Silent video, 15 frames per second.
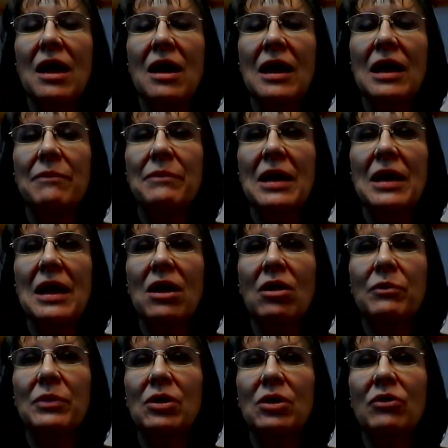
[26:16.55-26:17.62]
HEPA air
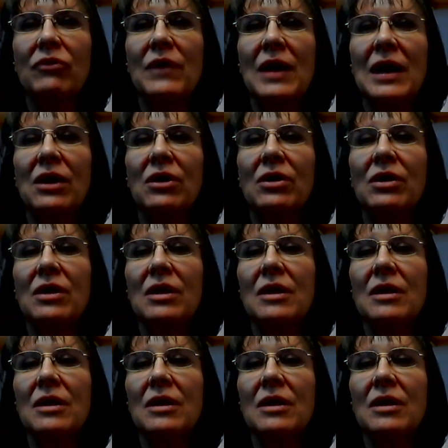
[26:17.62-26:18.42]
purifier